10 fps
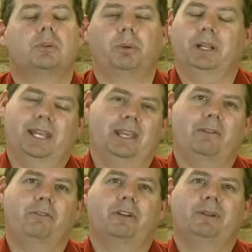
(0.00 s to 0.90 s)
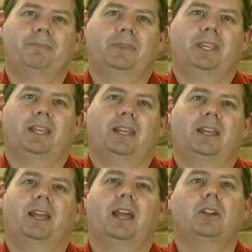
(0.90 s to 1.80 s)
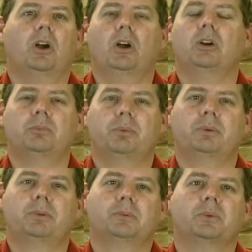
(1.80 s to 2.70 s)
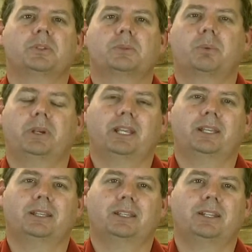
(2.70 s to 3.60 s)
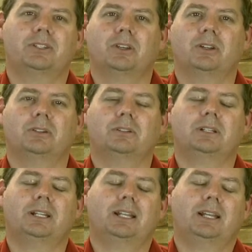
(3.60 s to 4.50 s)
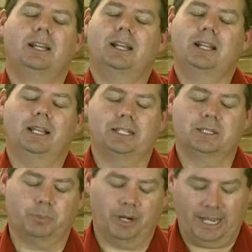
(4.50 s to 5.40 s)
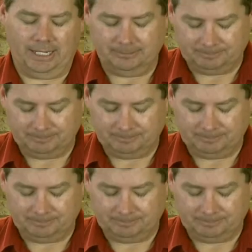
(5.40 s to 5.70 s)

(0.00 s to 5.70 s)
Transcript: believe, and hope will spring eternal. Let's pray.